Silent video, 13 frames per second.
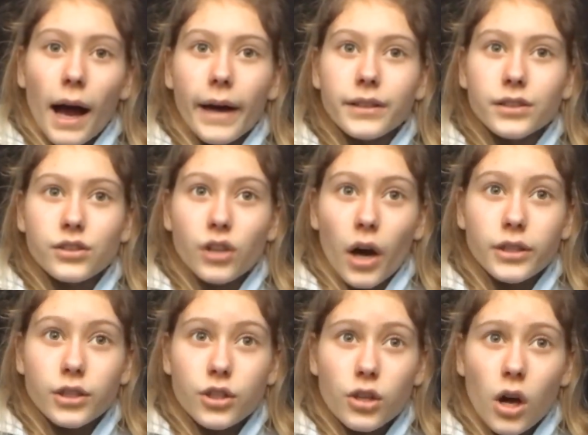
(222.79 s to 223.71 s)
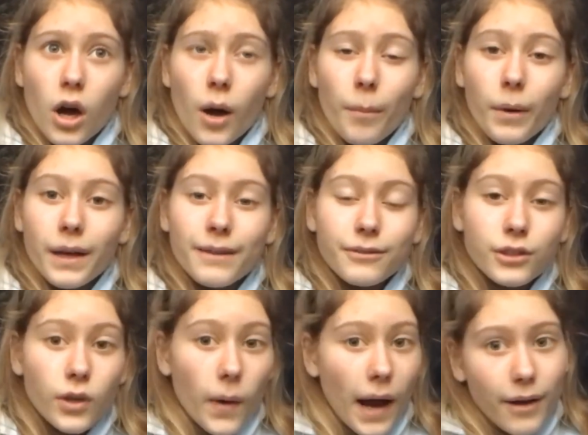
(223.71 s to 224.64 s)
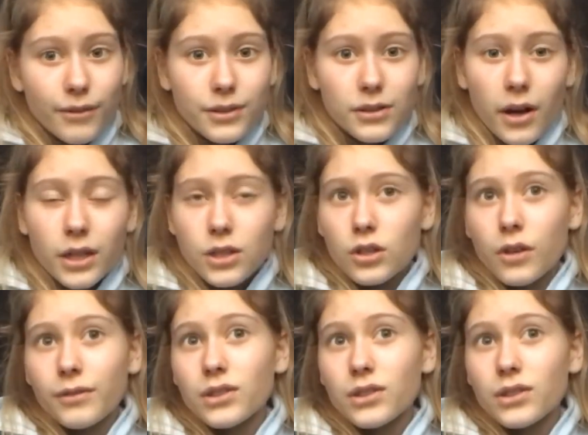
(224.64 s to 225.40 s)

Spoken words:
and a tight shirt. But if you don't have a tight shirt,